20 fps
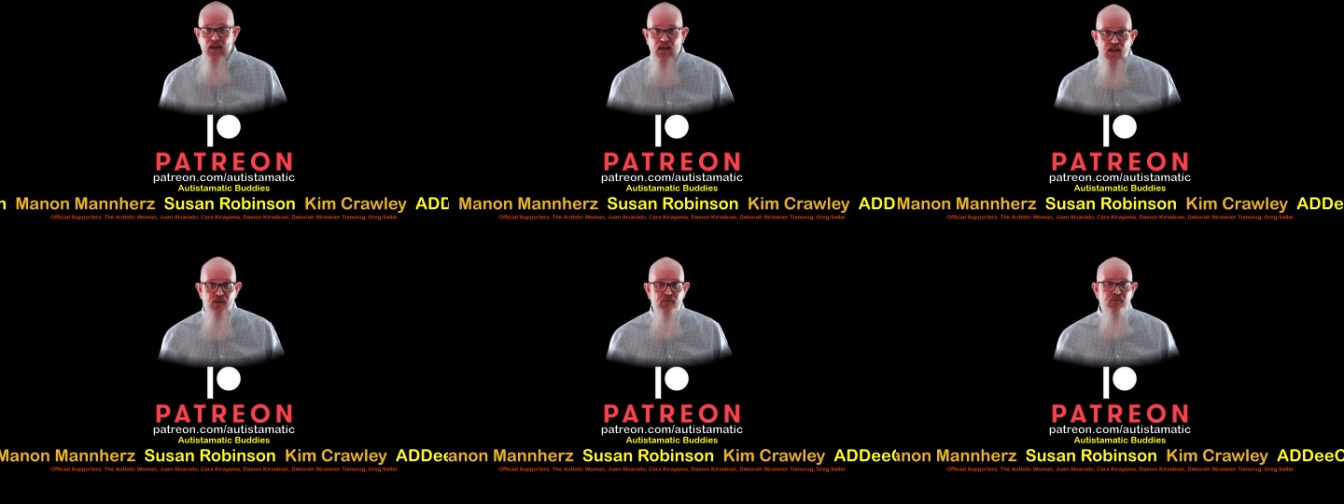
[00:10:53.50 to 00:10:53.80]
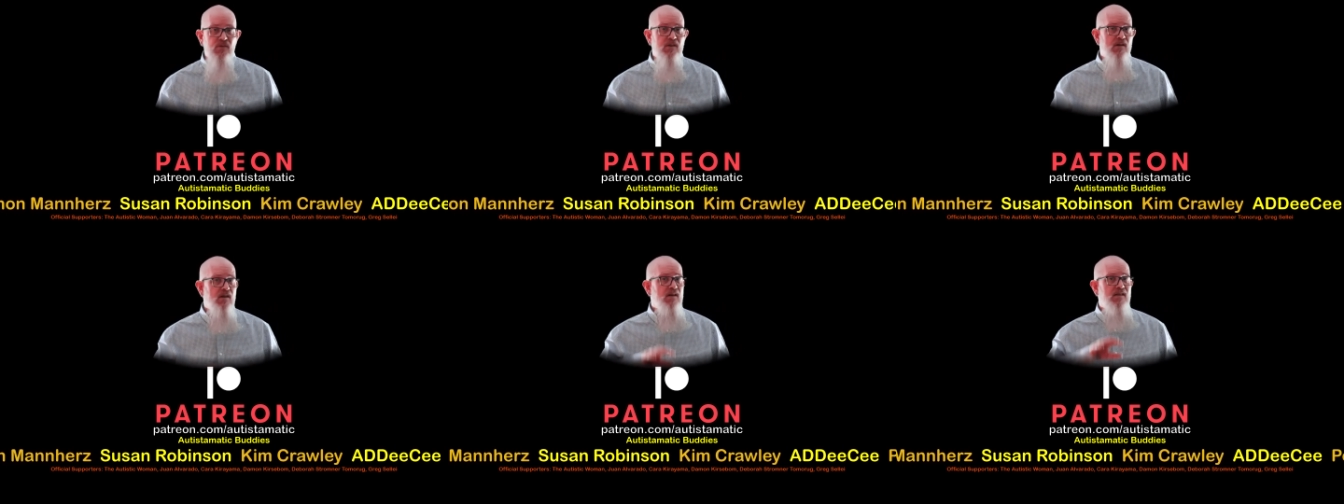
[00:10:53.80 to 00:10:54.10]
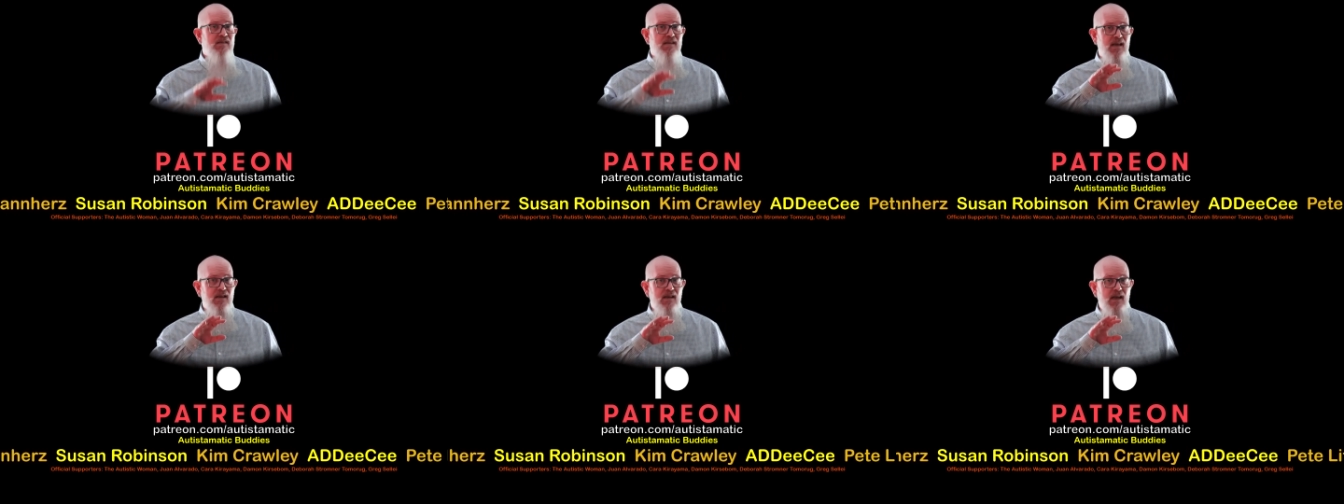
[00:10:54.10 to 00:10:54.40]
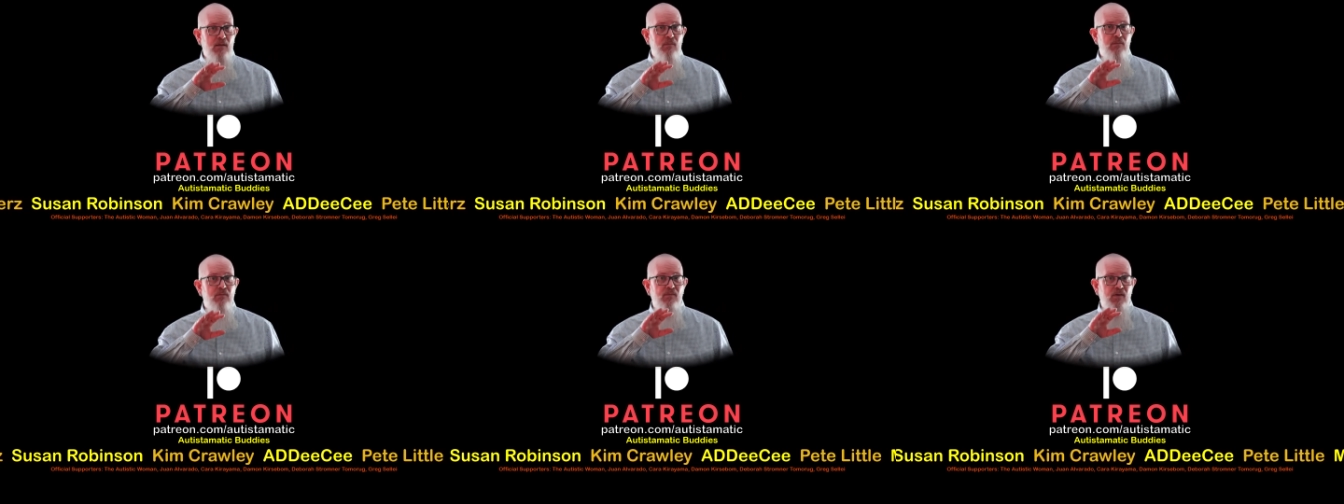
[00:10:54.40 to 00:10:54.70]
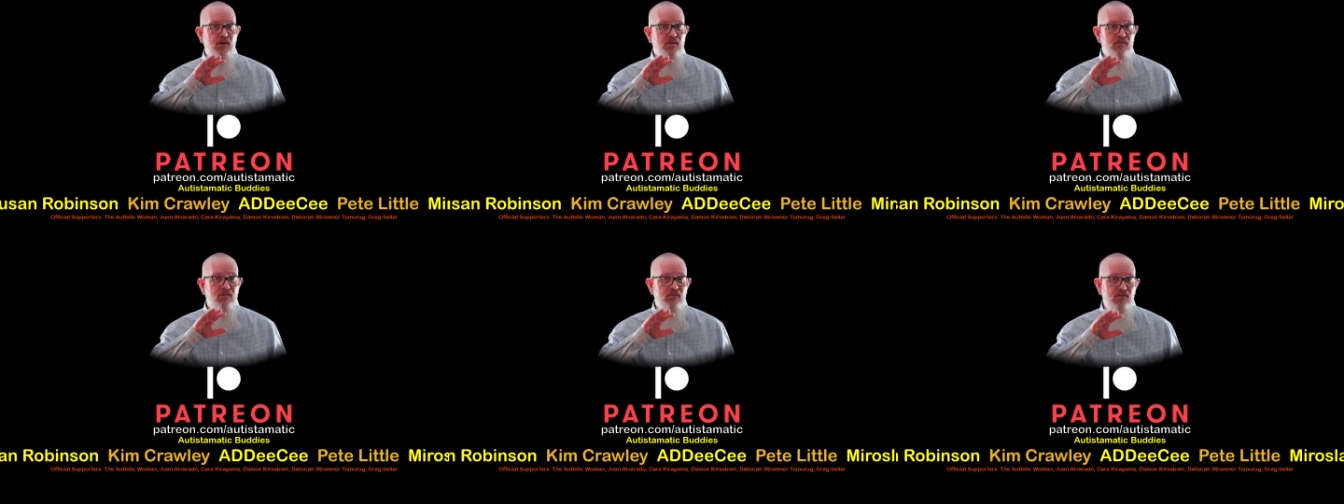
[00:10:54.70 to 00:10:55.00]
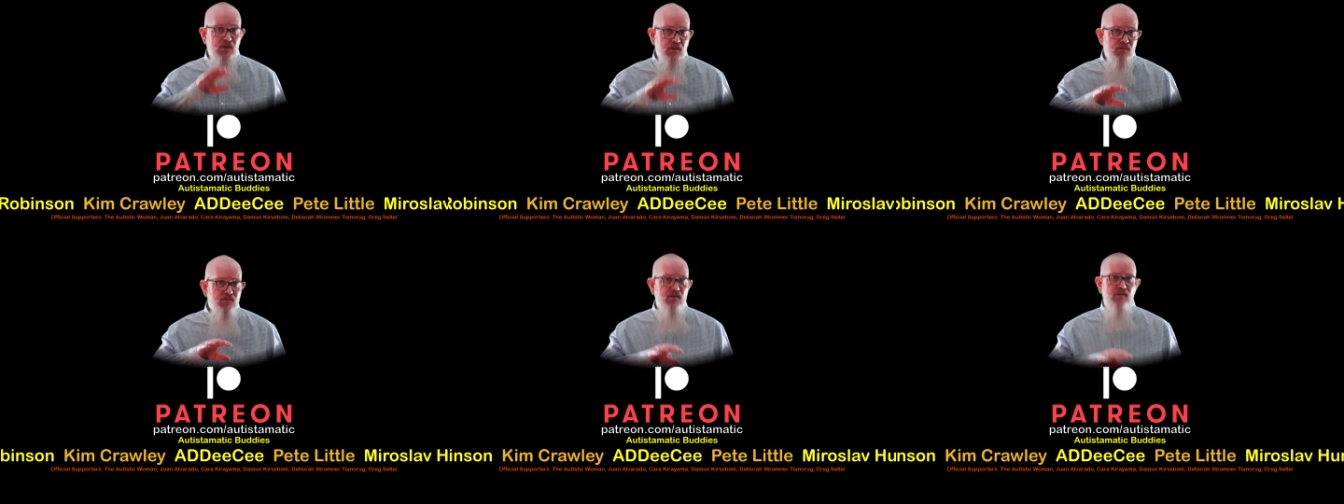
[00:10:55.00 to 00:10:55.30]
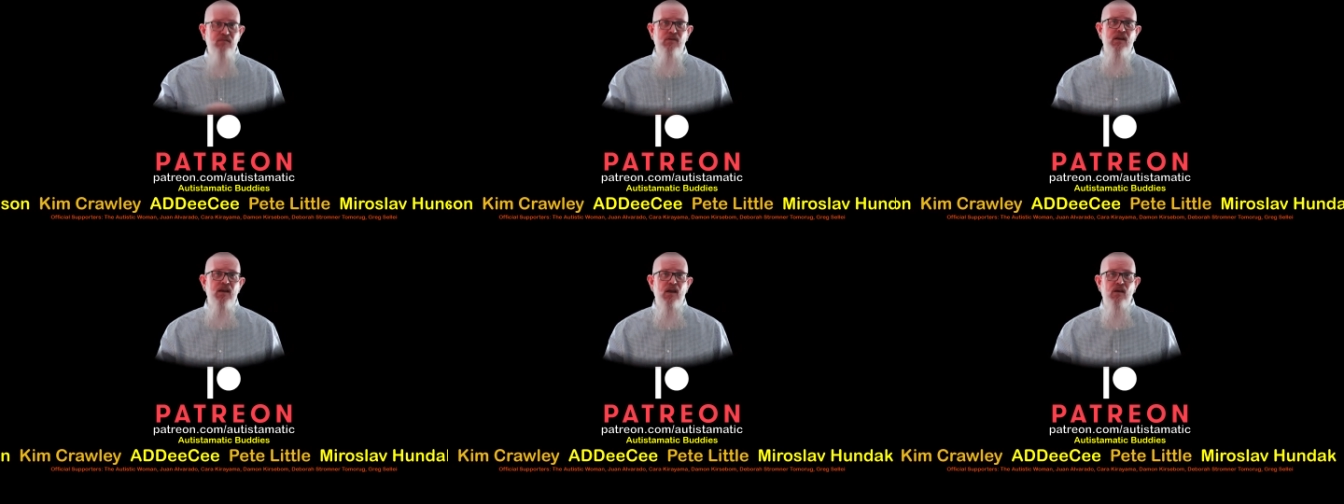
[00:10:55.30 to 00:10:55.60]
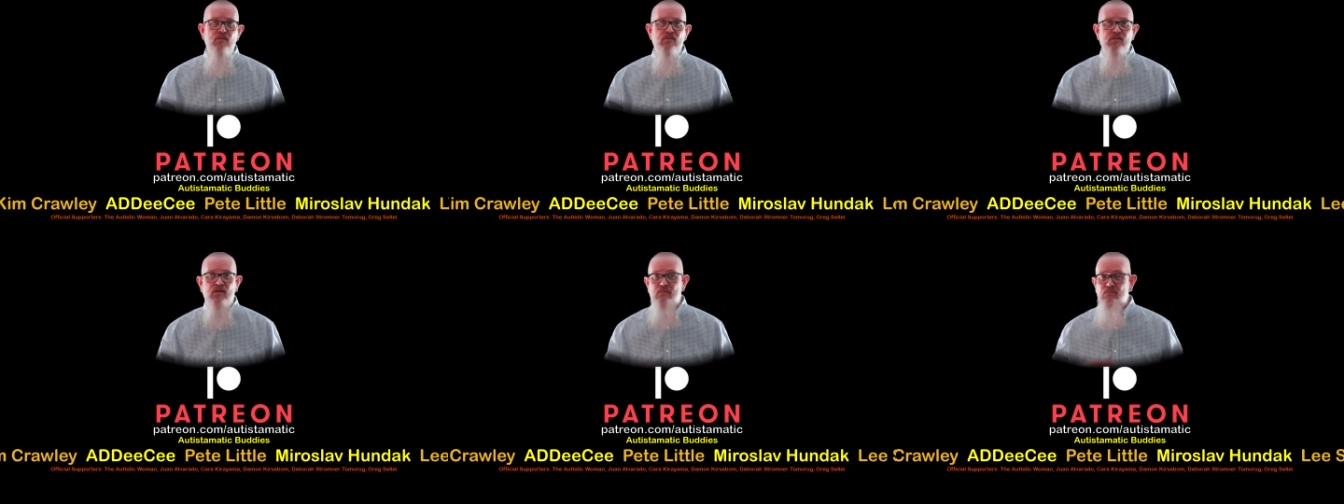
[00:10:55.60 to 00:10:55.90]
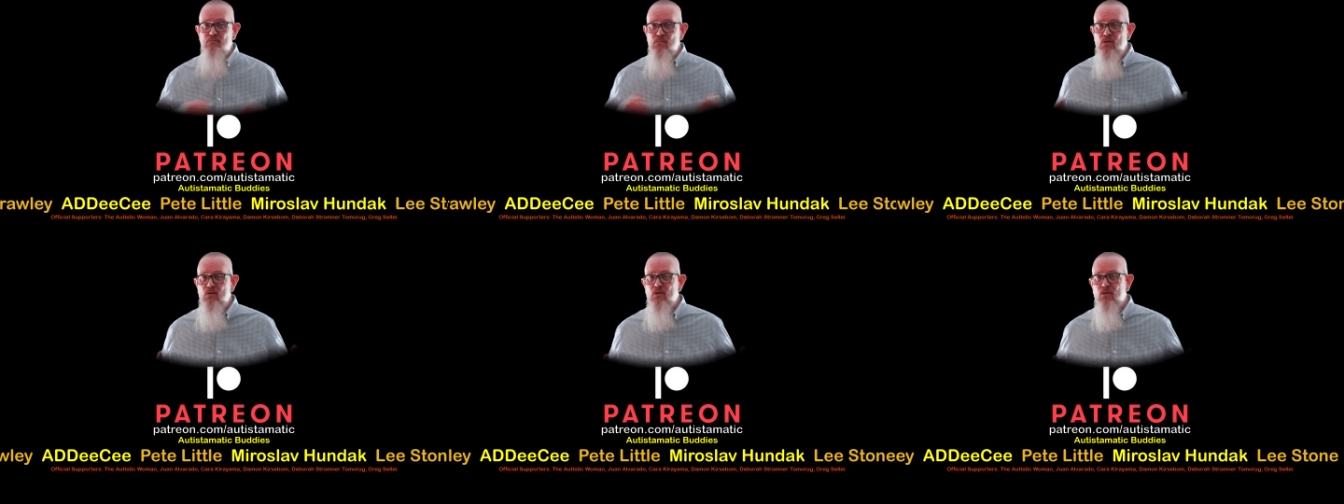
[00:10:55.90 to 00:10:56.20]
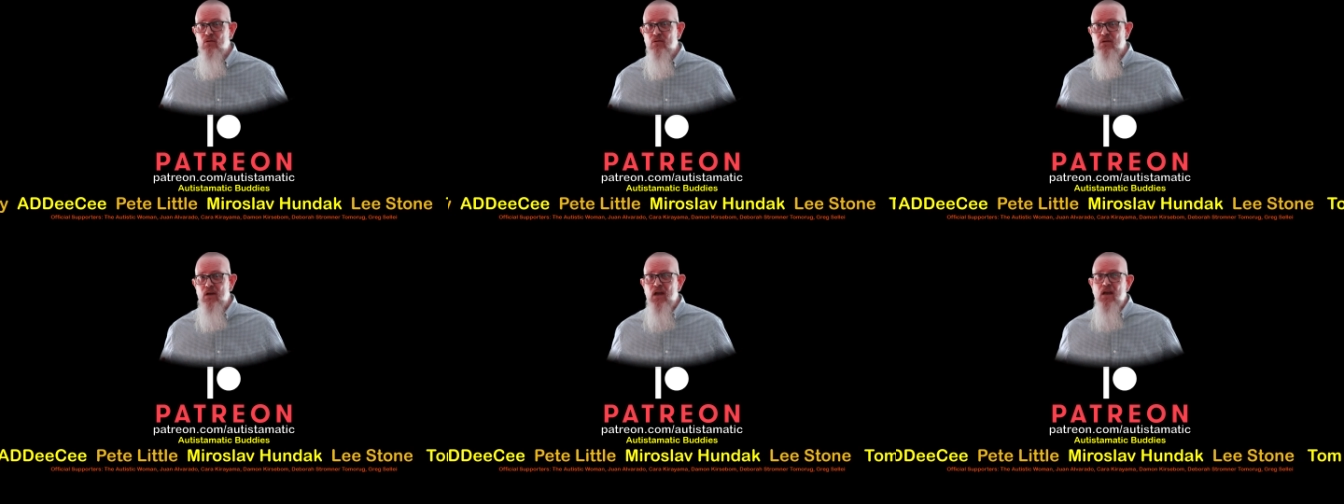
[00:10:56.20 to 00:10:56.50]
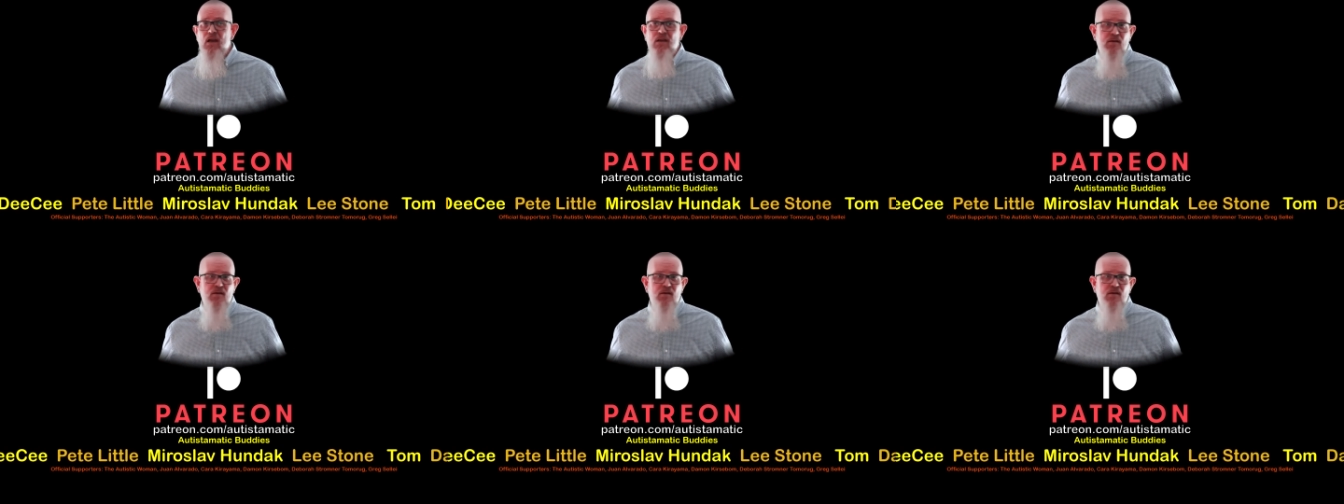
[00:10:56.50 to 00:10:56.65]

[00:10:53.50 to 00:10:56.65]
If you'd like to help fund future videos and more,